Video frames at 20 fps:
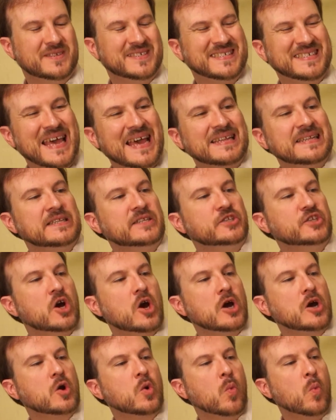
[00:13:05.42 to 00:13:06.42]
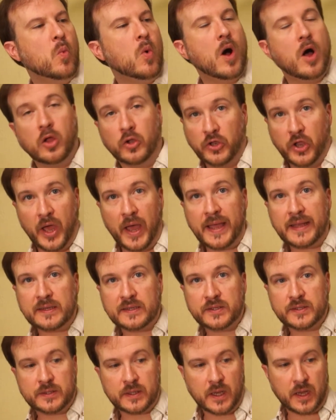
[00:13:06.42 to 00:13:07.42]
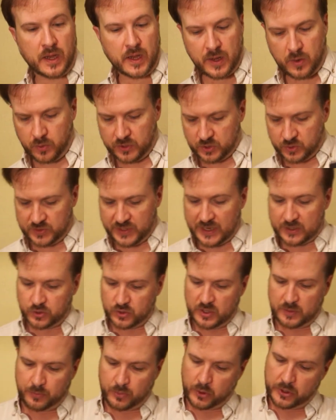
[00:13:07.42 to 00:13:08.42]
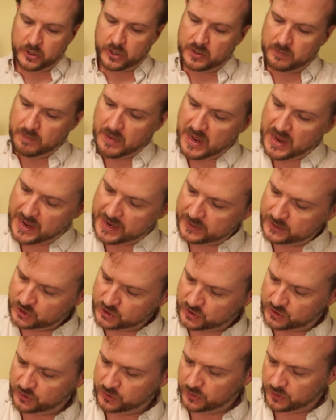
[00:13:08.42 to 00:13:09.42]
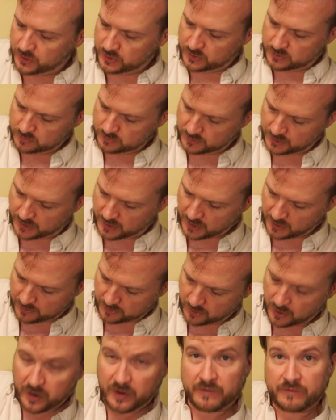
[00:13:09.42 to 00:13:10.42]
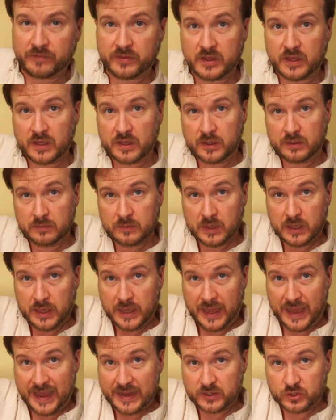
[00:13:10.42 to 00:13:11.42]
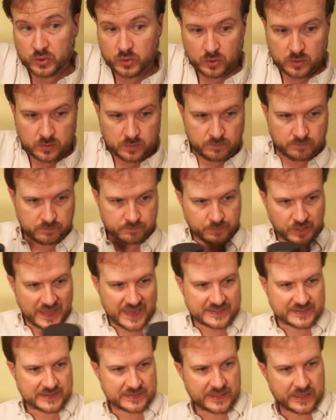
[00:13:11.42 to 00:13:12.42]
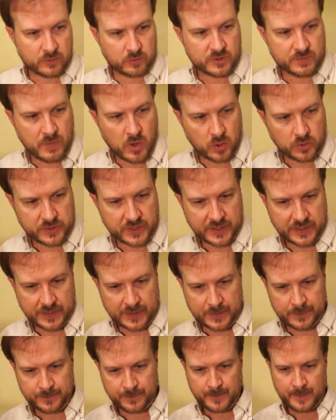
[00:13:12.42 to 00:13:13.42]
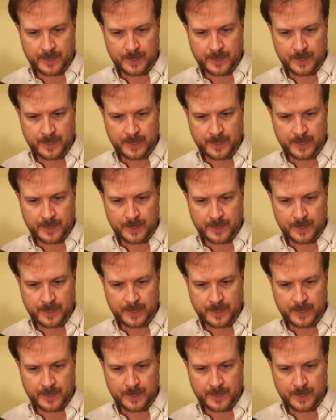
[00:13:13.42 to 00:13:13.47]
Satin Dark Walnut, which was actually a pretty good match to the color of the actual plastic that it was molded in.